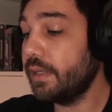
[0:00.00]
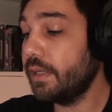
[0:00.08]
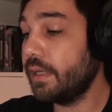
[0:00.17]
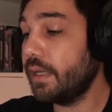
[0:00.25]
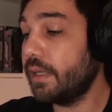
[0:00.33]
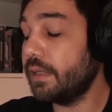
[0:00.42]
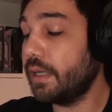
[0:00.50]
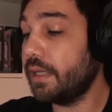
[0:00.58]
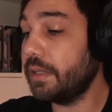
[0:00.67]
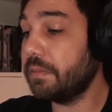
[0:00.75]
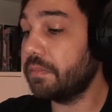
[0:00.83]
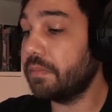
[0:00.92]
and
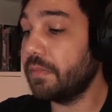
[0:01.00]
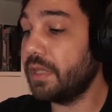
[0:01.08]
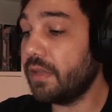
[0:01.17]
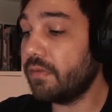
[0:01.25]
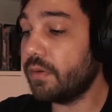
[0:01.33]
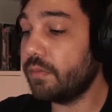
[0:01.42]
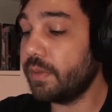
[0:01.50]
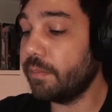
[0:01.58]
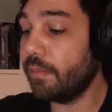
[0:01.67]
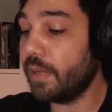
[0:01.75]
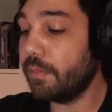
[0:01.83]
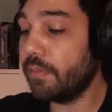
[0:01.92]
I never
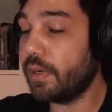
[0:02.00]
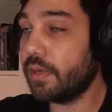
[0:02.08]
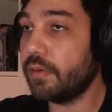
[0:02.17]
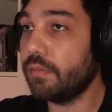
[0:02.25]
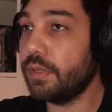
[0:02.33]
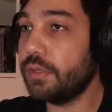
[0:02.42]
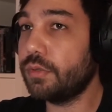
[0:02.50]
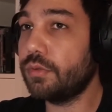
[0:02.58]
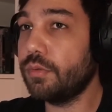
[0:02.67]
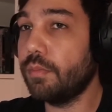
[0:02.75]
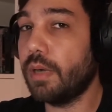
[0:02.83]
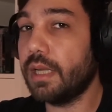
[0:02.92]
remember which
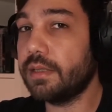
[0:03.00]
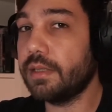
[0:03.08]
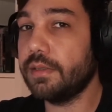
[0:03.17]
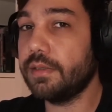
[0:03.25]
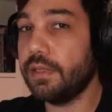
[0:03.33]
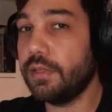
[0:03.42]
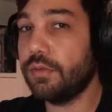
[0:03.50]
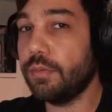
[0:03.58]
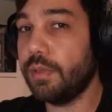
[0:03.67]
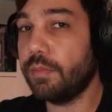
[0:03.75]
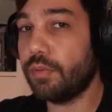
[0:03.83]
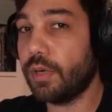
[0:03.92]
two buttons need to
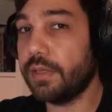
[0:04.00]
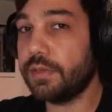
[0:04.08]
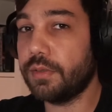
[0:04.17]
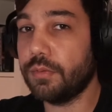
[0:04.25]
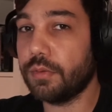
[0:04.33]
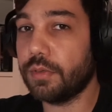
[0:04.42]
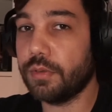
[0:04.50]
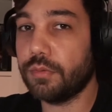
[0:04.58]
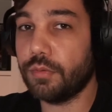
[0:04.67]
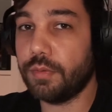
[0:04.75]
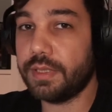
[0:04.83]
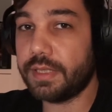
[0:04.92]
be pressed in order
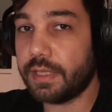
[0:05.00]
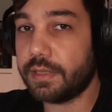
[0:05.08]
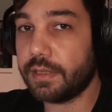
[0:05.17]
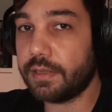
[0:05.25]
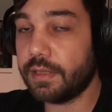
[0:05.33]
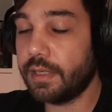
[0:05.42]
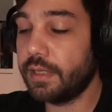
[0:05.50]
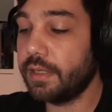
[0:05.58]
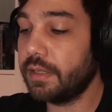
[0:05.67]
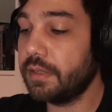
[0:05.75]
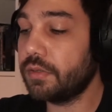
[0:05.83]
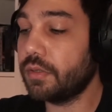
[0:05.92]
to reset it.
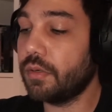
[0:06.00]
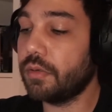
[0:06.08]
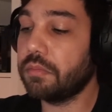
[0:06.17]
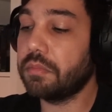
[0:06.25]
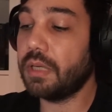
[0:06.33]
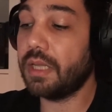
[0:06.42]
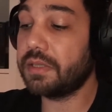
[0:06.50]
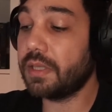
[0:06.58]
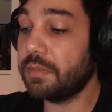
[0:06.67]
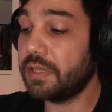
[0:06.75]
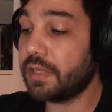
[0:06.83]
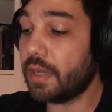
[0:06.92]
So last time
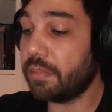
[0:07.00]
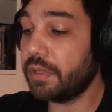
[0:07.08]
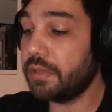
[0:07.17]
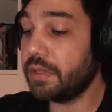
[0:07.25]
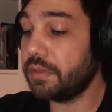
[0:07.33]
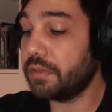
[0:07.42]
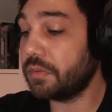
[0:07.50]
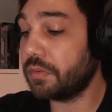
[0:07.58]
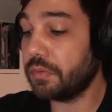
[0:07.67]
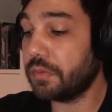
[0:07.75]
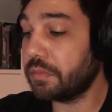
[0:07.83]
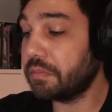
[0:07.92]
this happened, I just
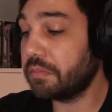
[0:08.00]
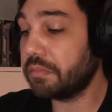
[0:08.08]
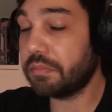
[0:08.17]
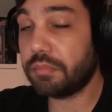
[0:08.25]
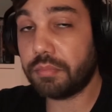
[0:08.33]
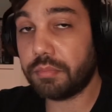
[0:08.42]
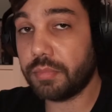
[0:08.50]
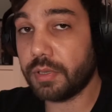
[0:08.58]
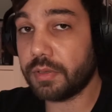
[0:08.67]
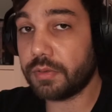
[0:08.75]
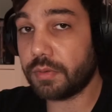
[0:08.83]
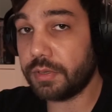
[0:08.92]
took
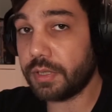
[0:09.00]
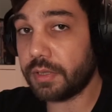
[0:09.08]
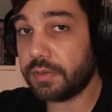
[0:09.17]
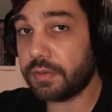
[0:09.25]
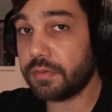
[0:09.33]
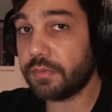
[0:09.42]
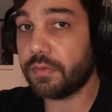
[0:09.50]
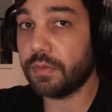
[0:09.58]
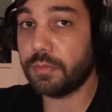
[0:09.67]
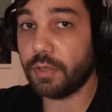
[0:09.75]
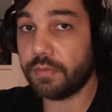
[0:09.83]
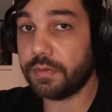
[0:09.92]
screenshots from
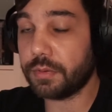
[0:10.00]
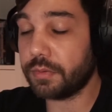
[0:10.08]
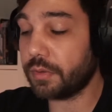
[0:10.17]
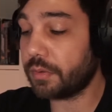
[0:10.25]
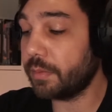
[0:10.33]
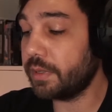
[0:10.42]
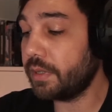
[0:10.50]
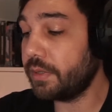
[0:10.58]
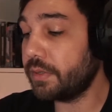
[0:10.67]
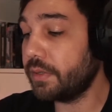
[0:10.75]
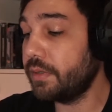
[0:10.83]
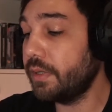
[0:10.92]
the official
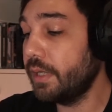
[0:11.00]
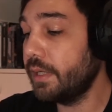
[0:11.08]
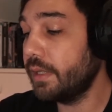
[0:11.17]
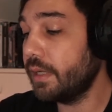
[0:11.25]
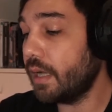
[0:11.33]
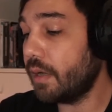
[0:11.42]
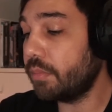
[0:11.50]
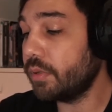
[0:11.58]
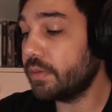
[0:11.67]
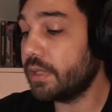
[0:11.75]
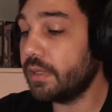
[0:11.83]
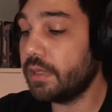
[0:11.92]
documentation,
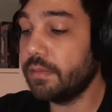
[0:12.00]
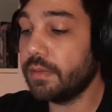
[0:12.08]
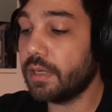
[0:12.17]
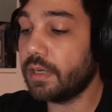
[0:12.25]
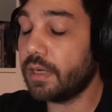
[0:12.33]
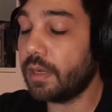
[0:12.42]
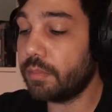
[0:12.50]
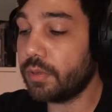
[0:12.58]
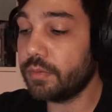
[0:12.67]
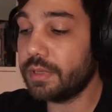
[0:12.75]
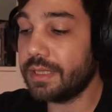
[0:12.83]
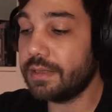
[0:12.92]

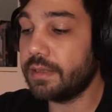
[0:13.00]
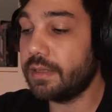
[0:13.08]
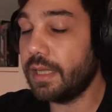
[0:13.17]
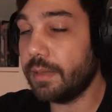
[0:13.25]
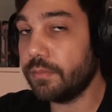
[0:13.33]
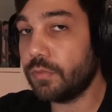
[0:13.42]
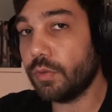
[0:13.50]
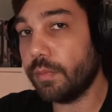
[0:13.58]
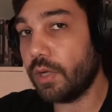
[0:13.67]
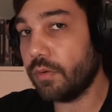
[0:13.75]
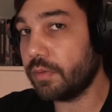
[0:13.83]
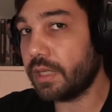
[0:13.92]
uploaded them to my
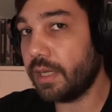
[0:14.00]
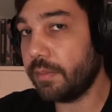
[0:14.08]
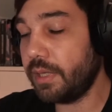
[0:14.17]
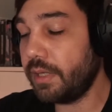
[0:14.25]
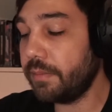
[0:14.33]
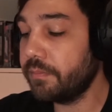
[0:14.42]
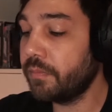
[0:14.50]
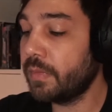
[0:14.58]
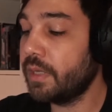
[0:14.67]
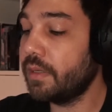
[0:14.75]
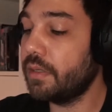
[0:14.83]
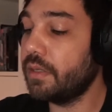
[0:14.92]
own KB,
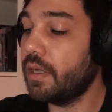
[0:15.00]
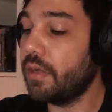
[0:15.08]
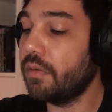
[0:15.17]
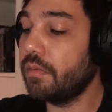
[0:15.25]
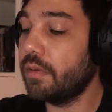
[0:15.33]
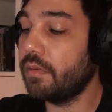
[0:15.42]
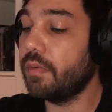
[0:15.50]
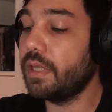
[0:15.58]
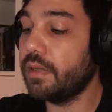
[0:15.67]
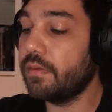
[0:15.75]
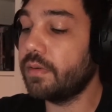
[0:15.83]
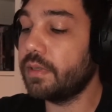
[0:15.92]
and now
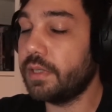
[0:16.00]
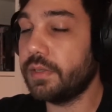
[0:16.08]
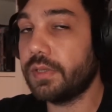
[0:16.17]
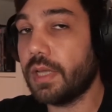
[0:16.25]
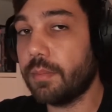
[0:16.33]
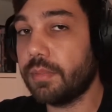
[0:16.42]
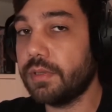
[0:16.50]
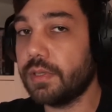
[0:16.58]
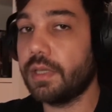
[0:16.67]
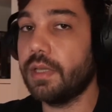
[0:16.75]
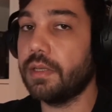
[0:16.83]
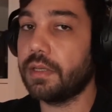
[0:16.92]
whenever this happens
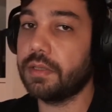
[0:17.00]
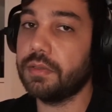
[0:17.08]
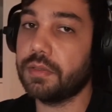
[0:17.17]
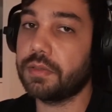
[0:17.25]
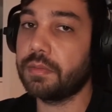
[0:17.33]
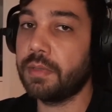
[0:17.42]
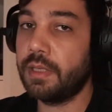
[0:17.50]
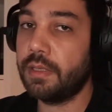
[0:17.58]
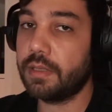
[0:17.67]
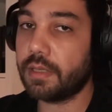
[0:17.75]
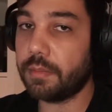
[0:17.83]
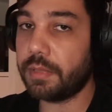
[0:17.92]
again, I can just
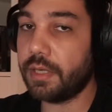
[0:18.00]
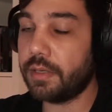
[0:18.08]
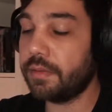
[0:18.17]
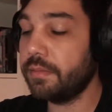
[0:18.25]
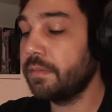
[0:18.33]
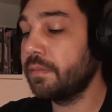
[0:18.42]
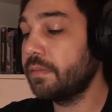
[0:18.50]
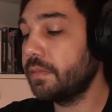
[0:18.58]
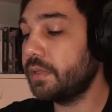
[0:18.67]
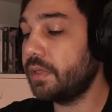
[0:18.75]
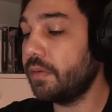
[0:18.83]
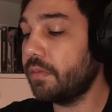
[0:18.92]
come here,
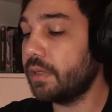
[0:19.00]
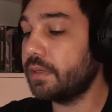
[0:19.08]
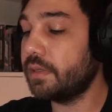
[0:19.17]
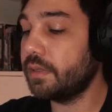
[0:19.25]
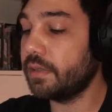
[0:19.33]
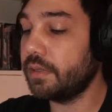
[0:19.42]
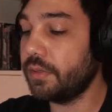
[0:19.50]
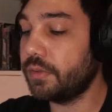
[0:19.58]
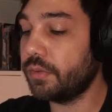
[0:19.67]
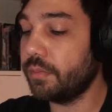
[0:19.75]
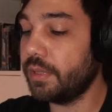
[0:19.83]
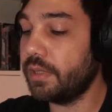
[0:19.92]
see what needs
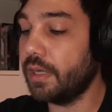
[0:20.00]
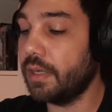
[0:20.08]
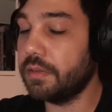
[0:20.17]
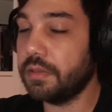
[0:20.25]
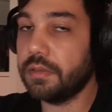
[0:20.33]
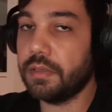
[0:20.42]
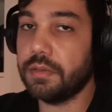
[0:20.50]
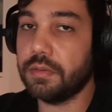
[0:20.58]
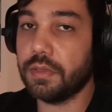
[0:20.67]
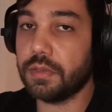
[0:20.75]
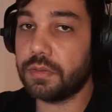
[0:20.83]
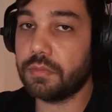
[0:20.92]
to be done, and then
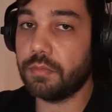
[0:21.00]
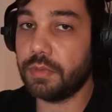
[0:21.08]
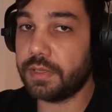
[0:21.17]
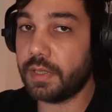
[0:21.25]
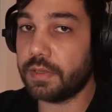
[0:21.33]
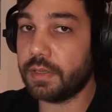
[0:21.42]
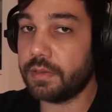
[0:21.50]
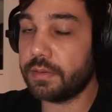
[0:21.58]
just reset it.